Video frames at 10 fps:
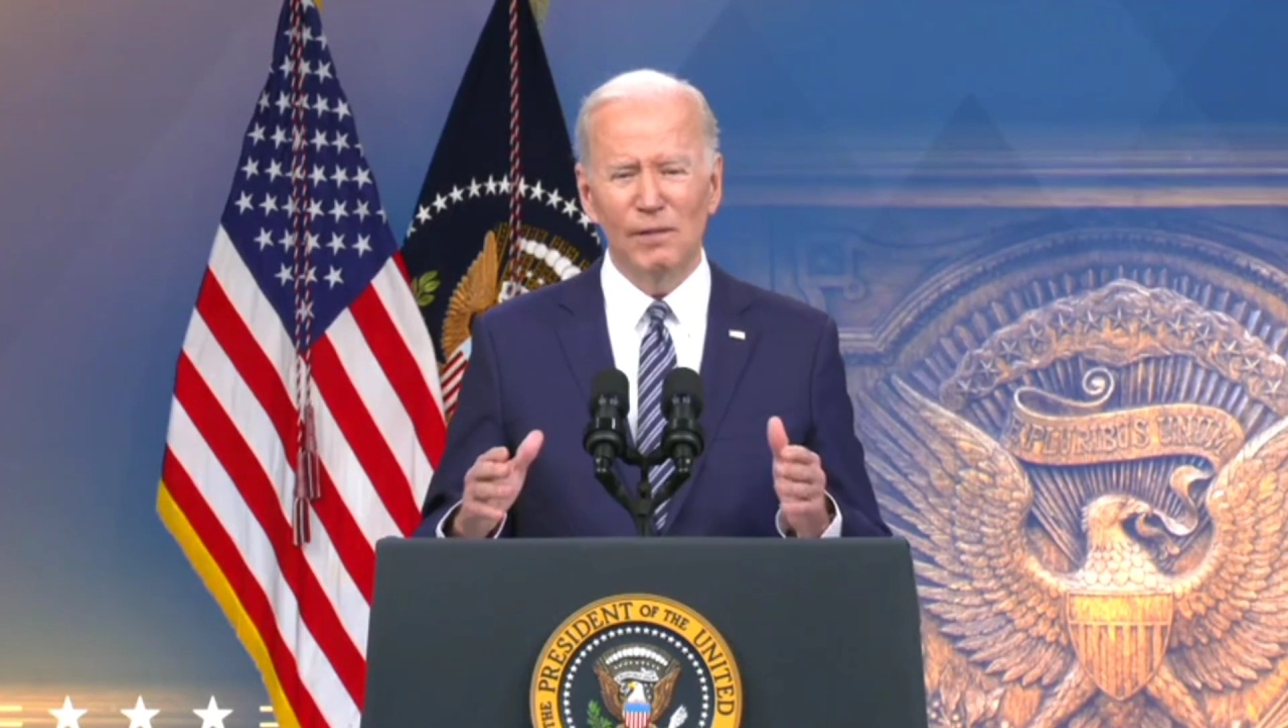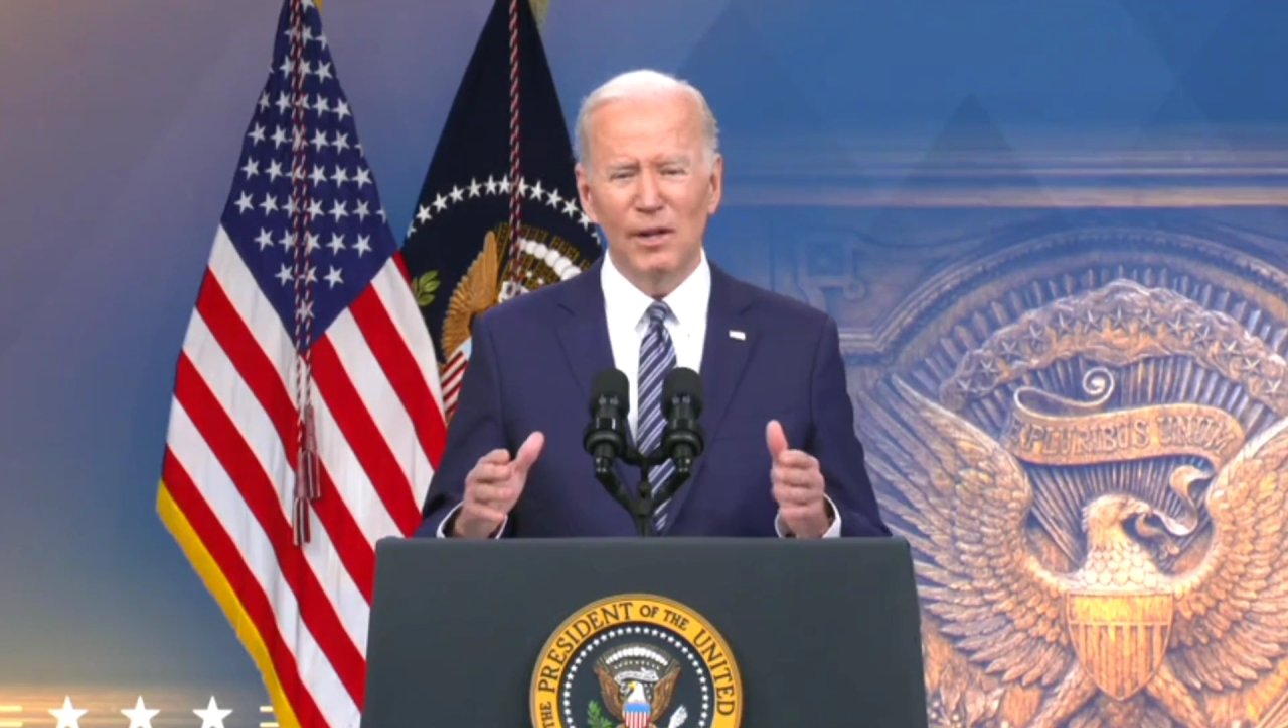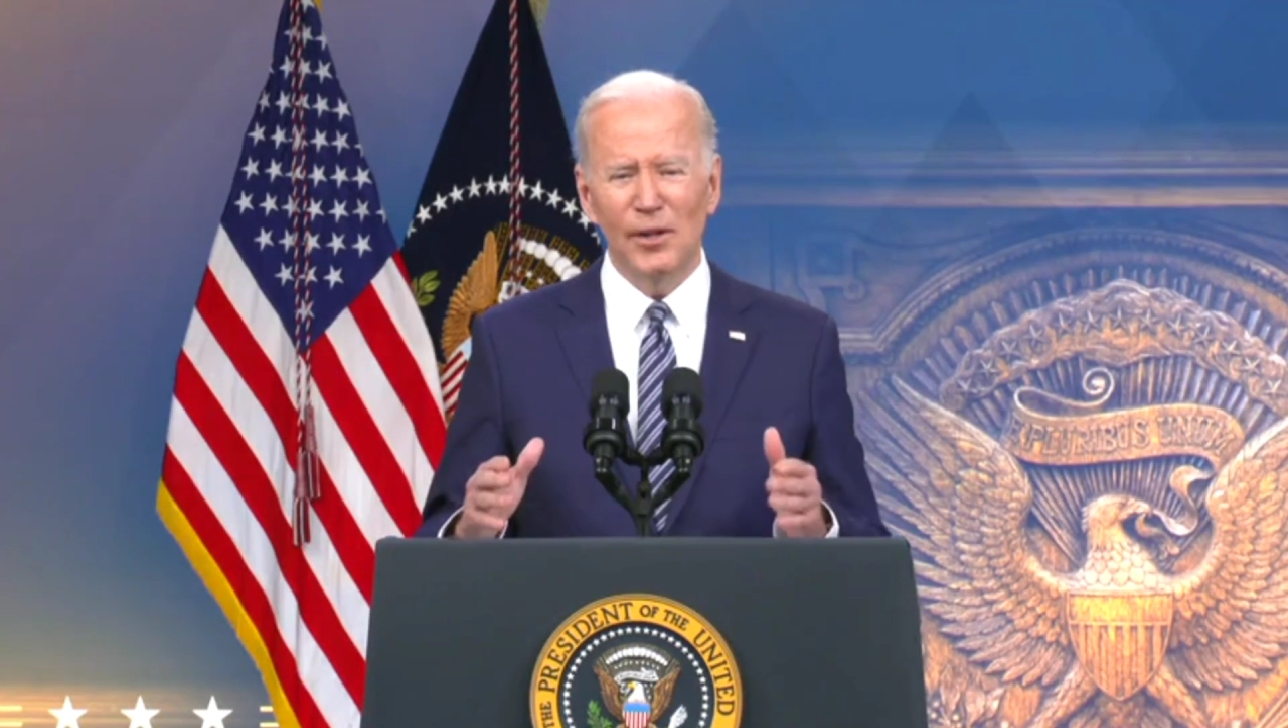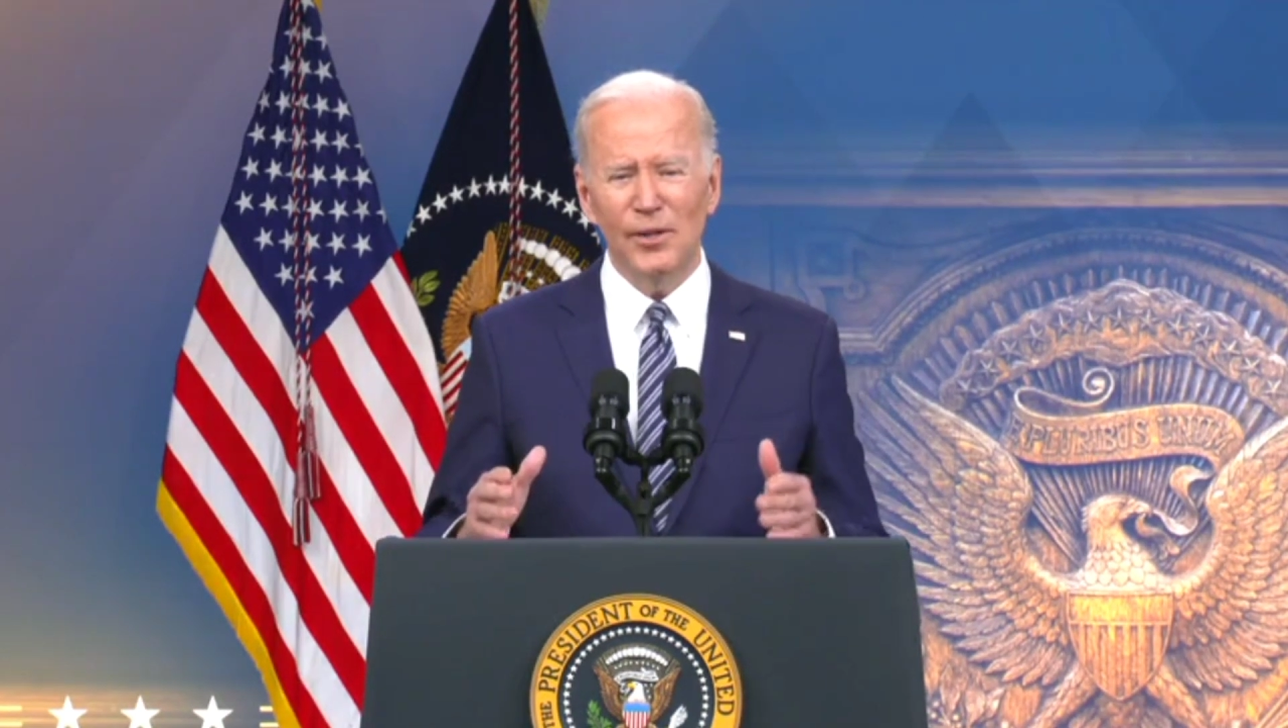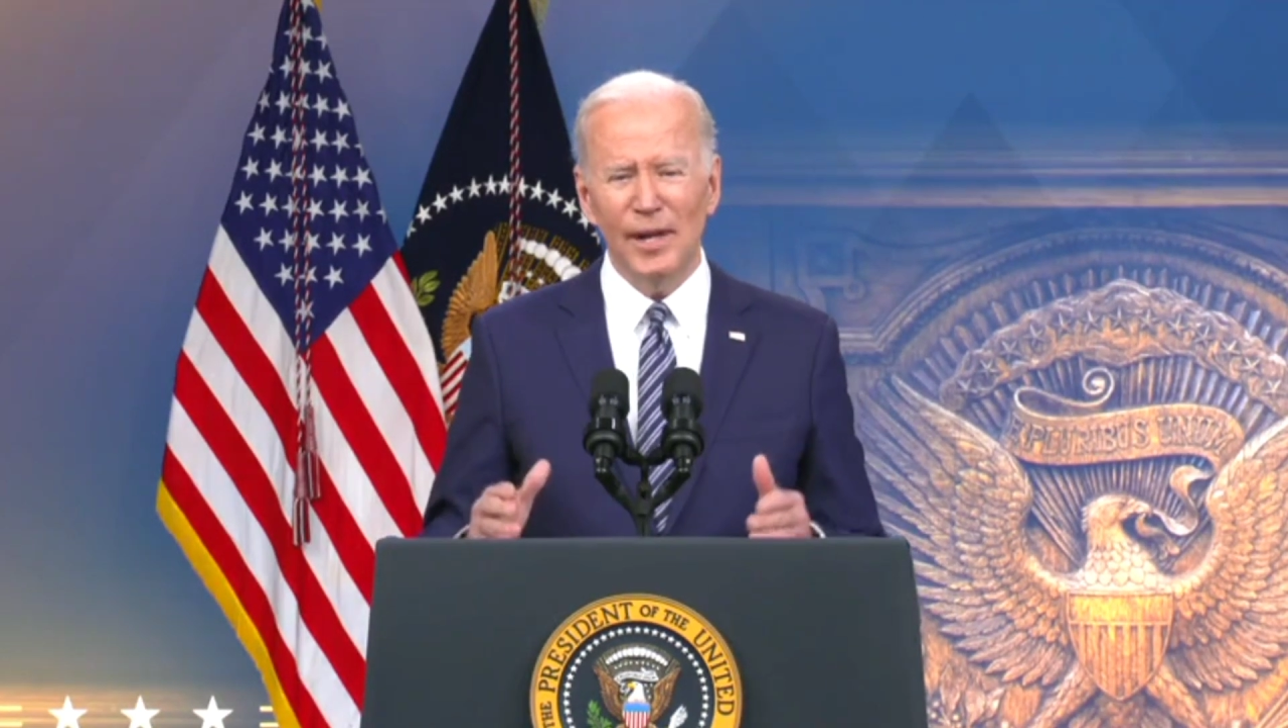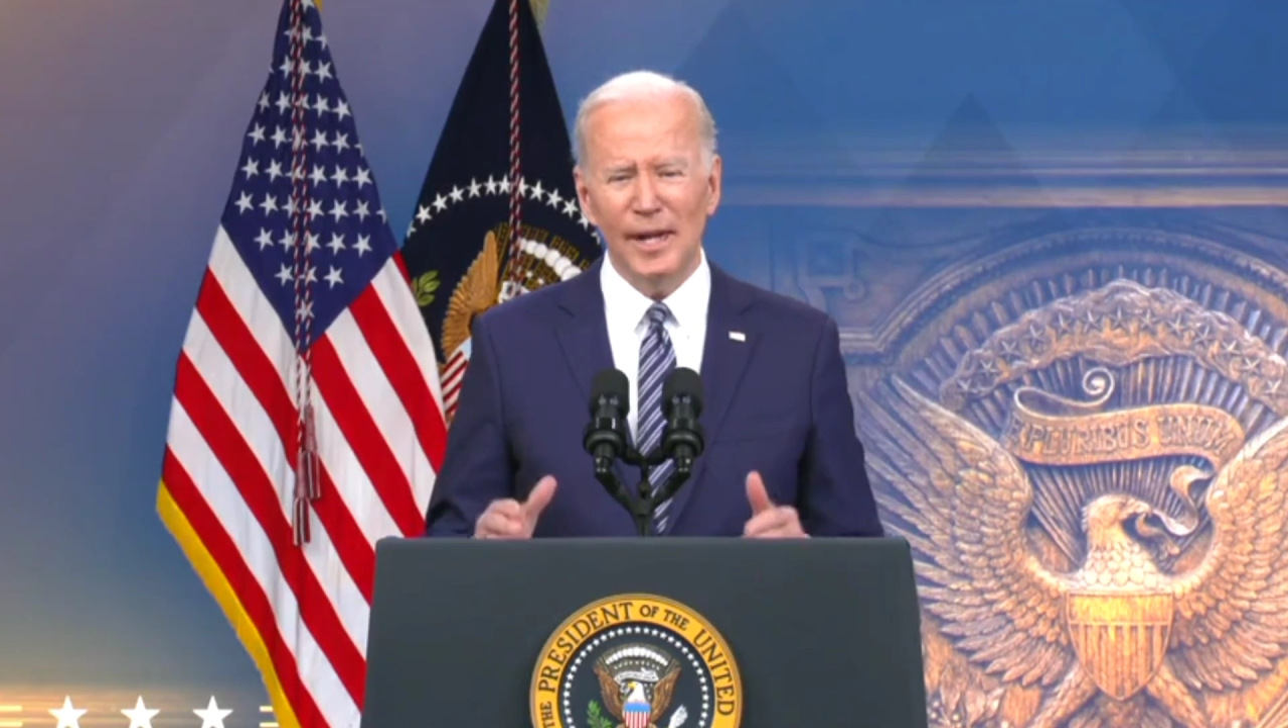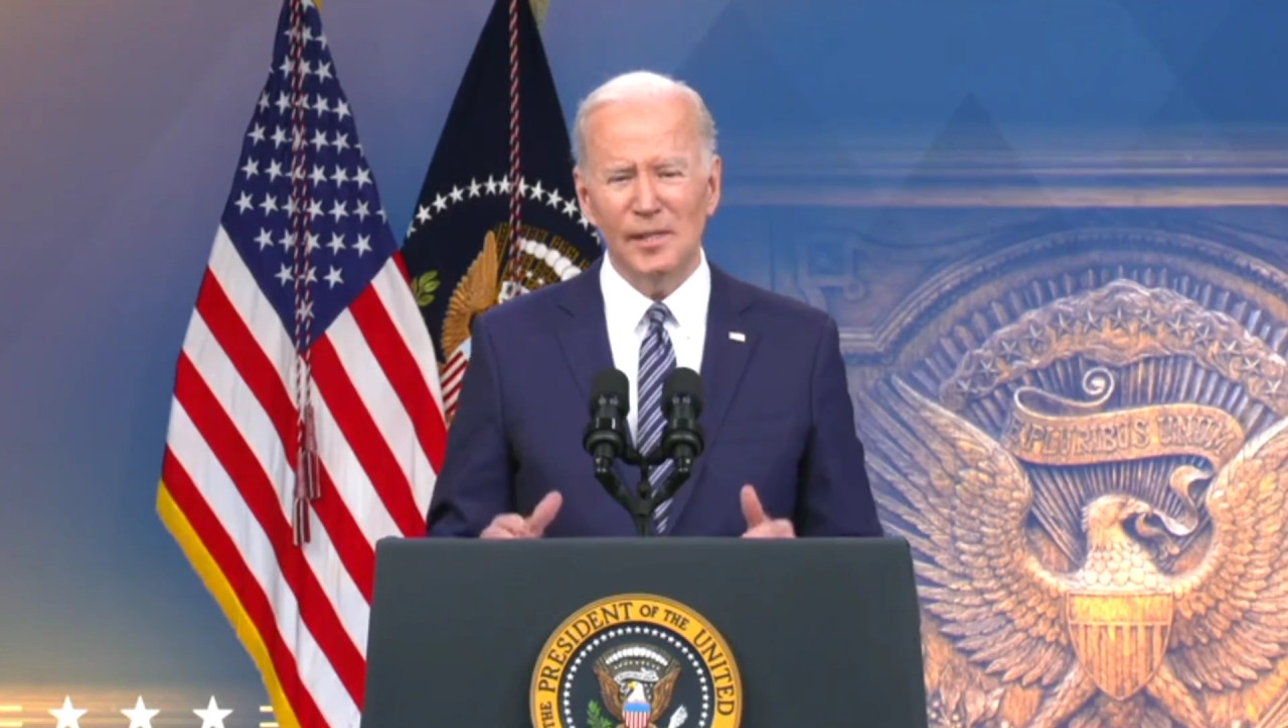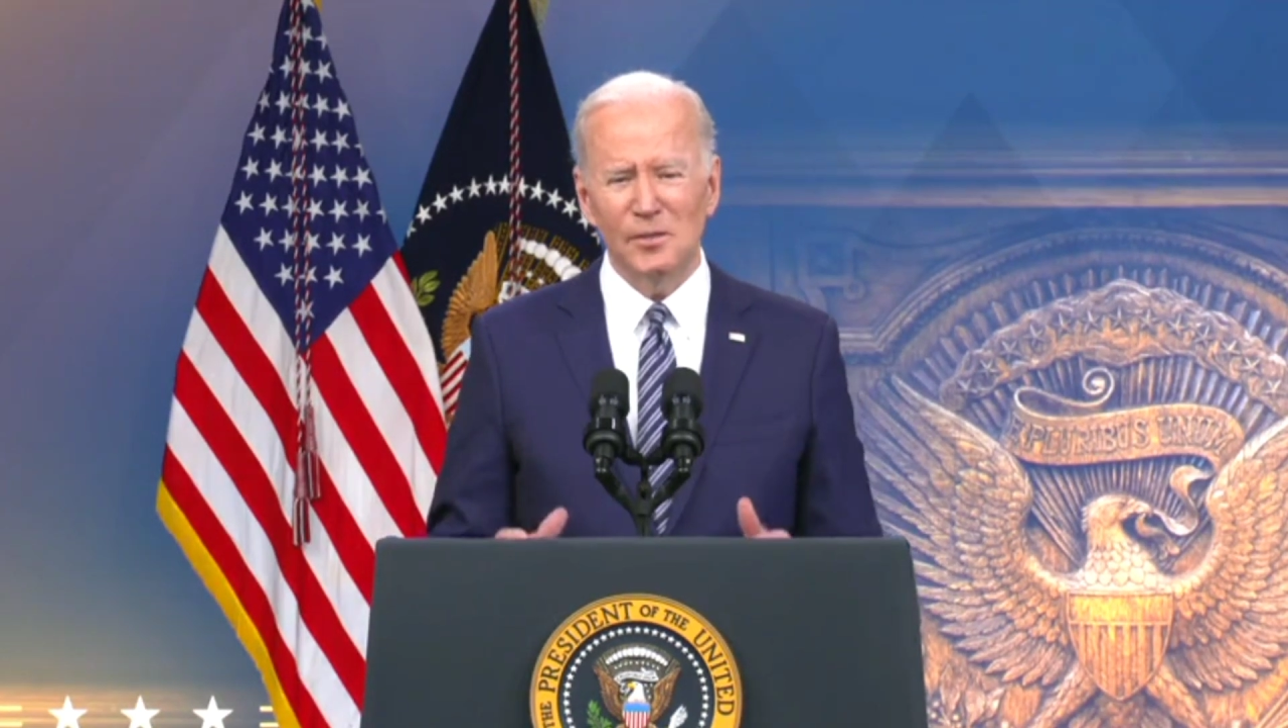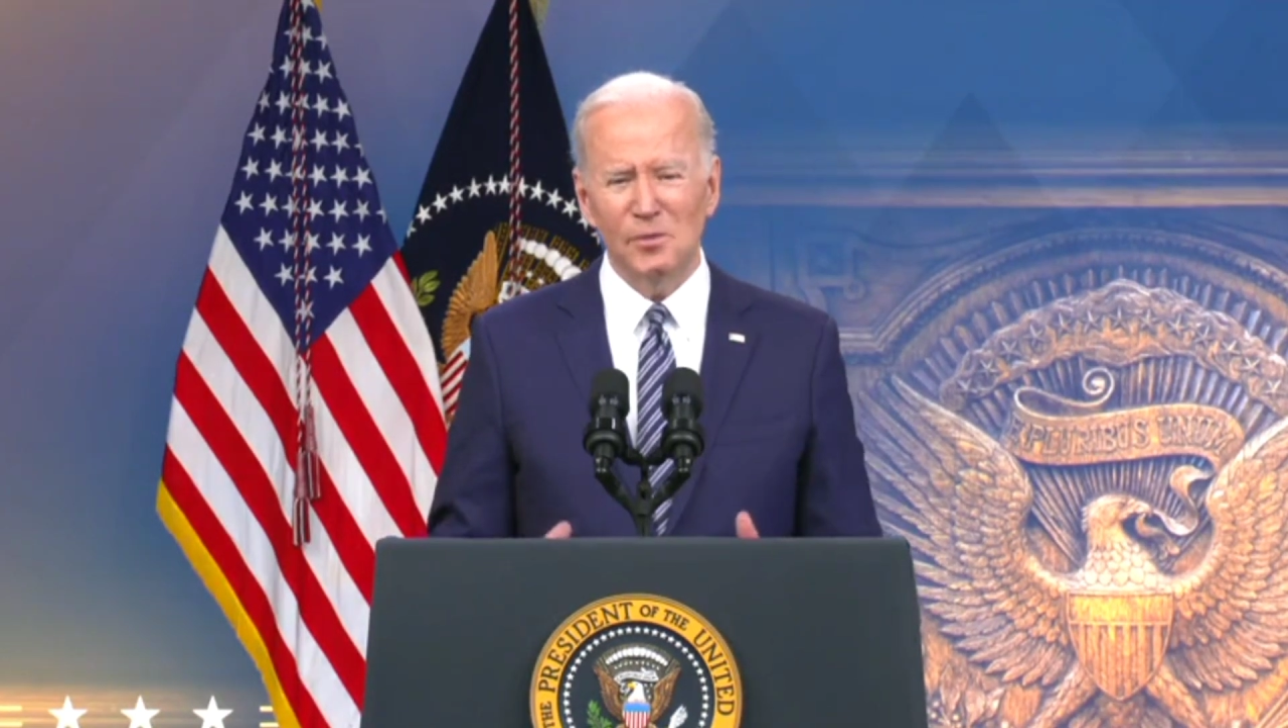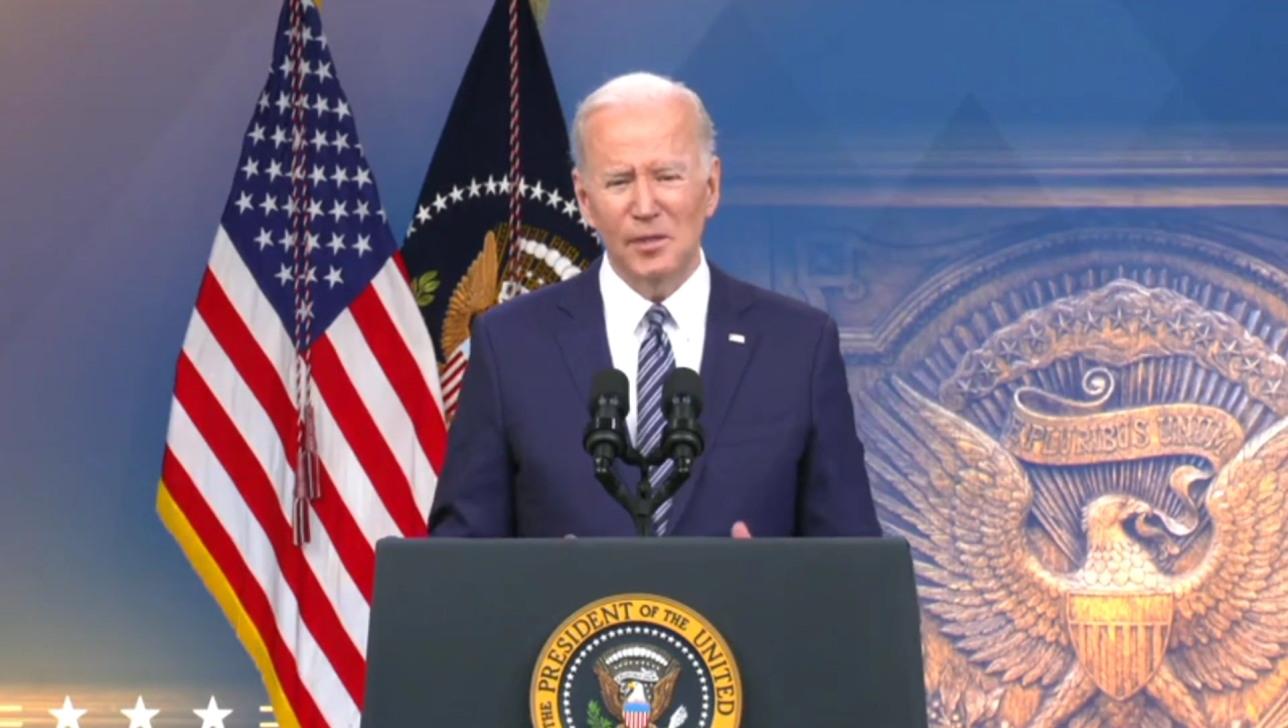100 actions we're